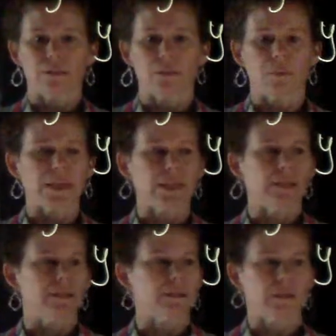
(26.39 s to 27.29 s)
So you might
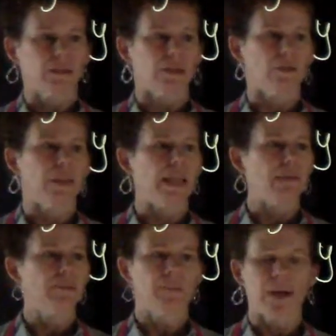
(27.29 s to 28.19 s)
think this is going to go
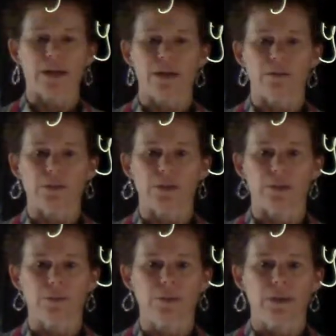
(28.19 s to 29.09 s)
left pi over
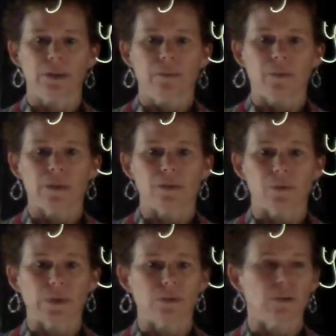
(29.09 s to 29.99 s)
2, but it's
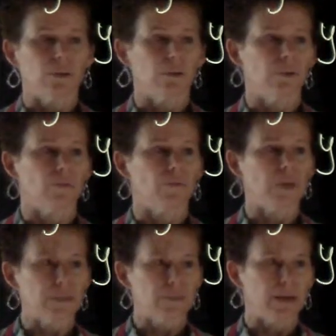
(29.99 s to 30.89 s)
going to go to the
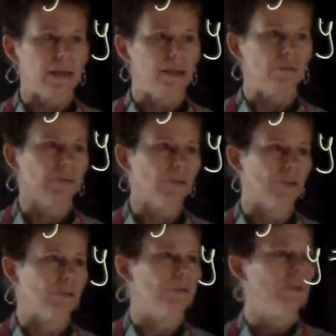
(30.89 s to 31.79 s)
right pi over
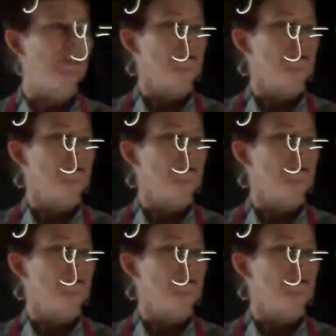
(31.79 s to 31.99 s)
2.